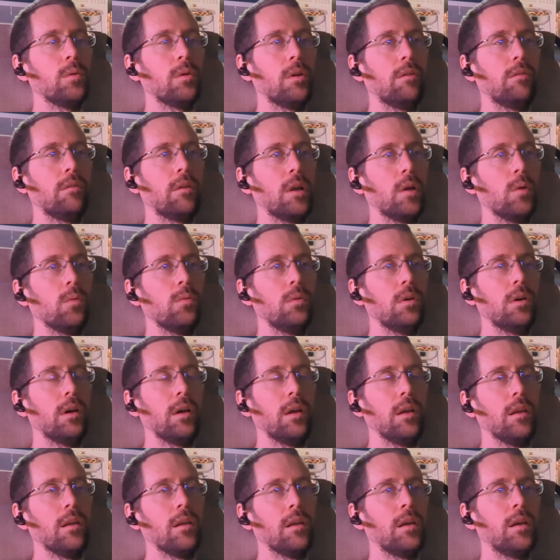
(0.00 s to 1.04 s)
whatever I
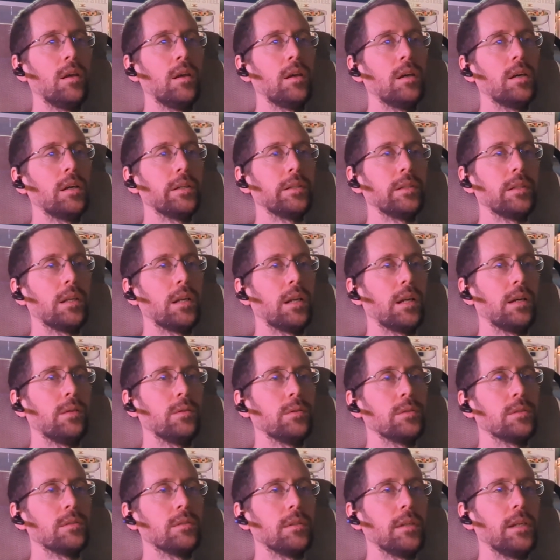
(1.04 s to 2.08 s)
want. And then I
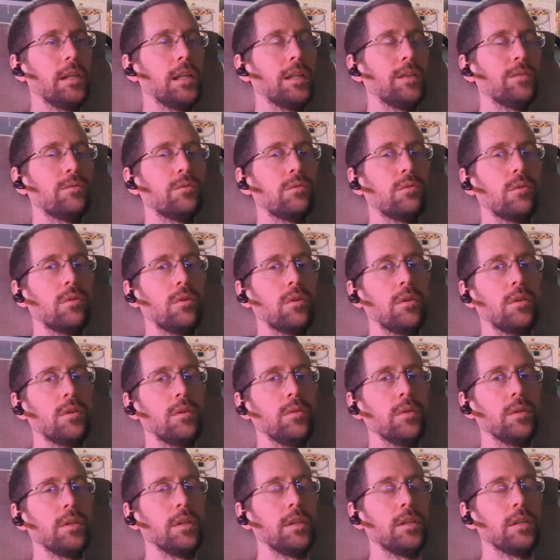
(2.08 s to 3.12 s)
was leaning forward
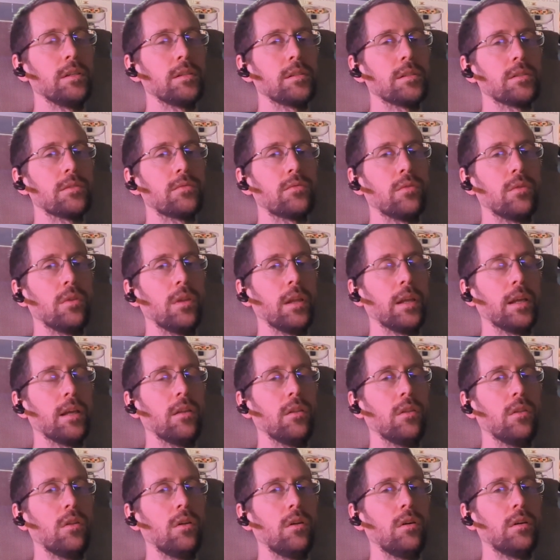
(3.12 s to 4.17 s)
doing the dishes for like a
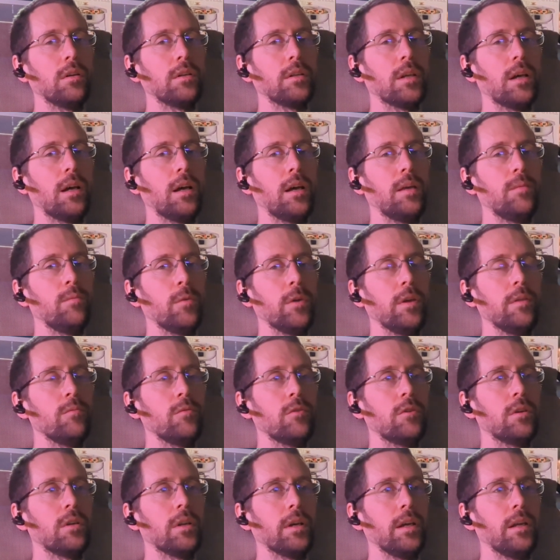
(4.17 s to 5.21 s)
long time, way
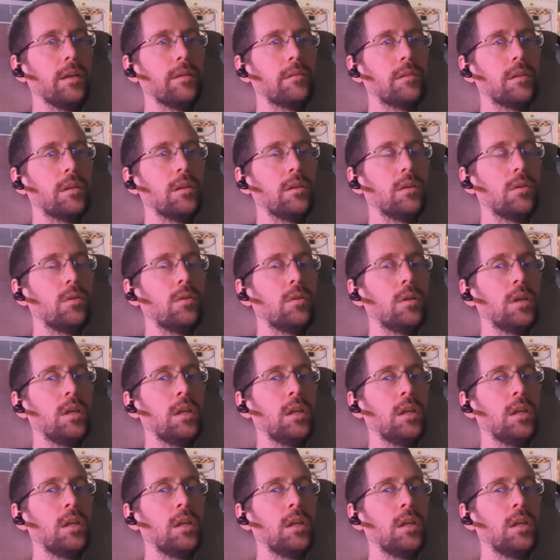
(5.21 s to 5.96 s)
more than I ever do.